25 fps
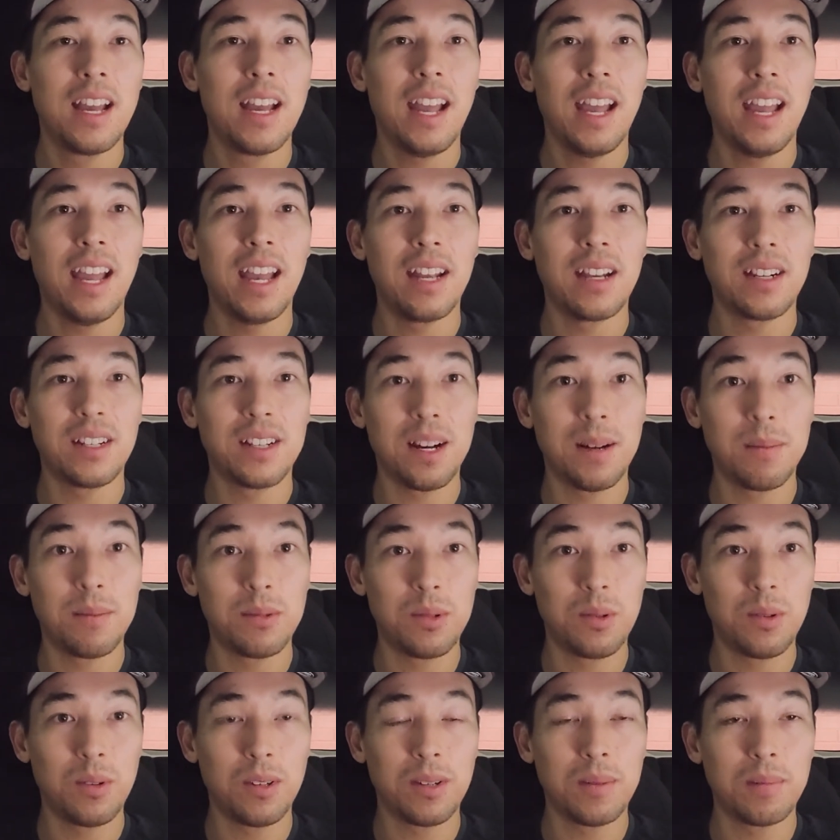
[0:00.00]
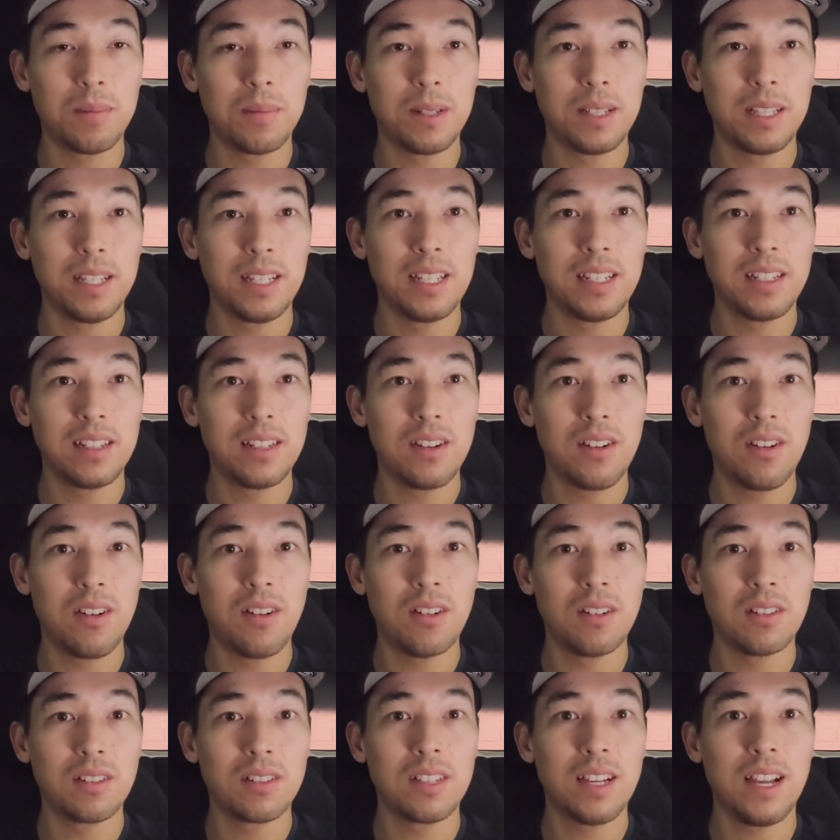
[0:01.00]
and come to a complete
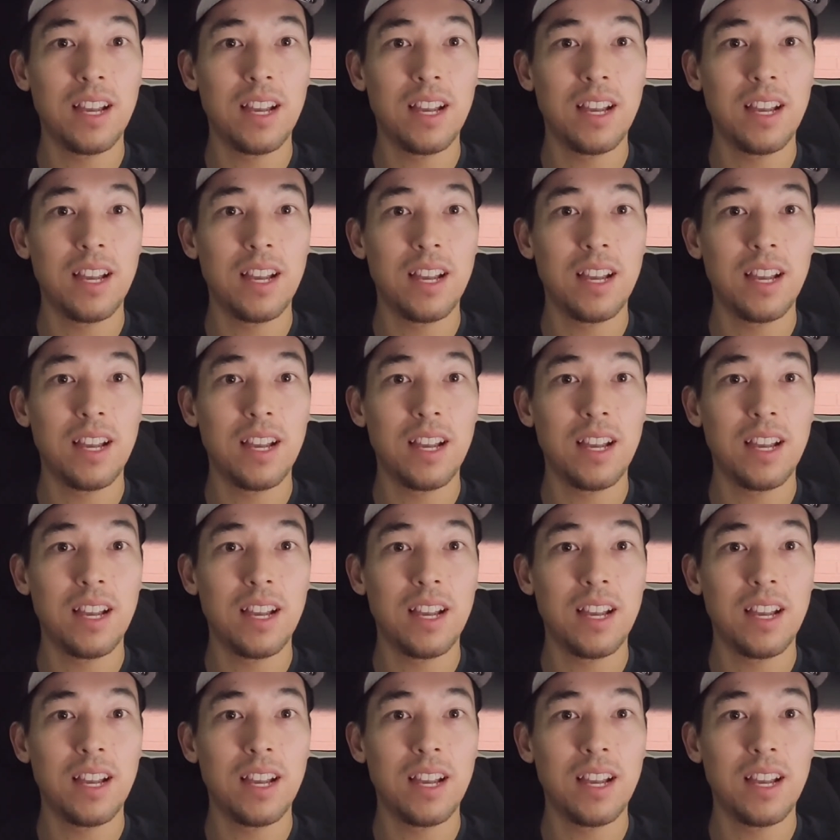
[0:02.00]
halt,